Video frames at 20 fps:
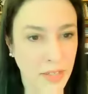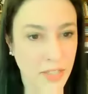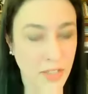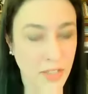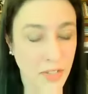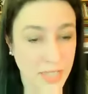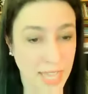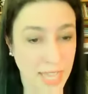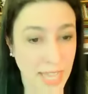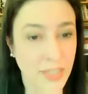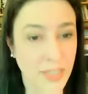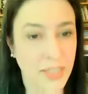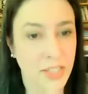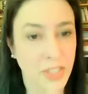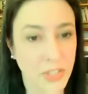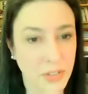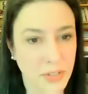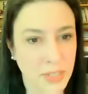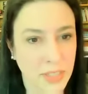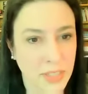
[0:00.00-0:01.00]
Cause there's that
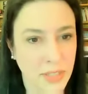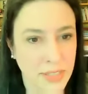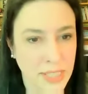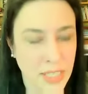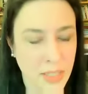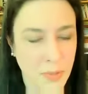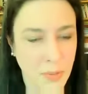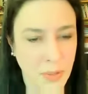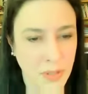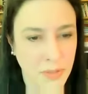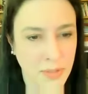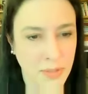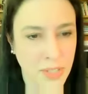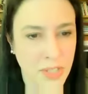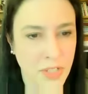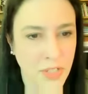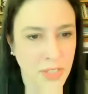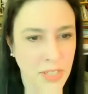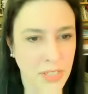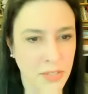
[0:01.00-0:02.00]
too, you know, like that's what
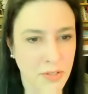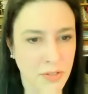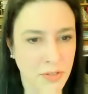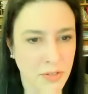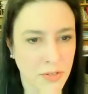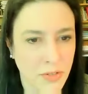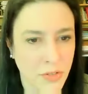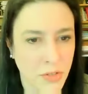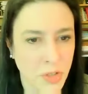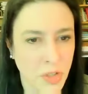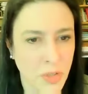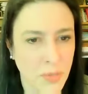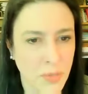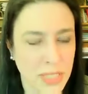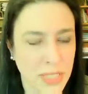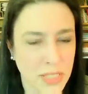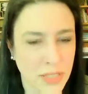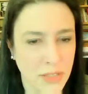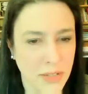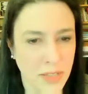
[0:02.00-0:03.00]
originally drew
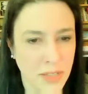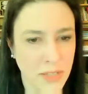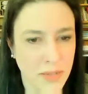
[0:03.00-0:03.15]
me to it.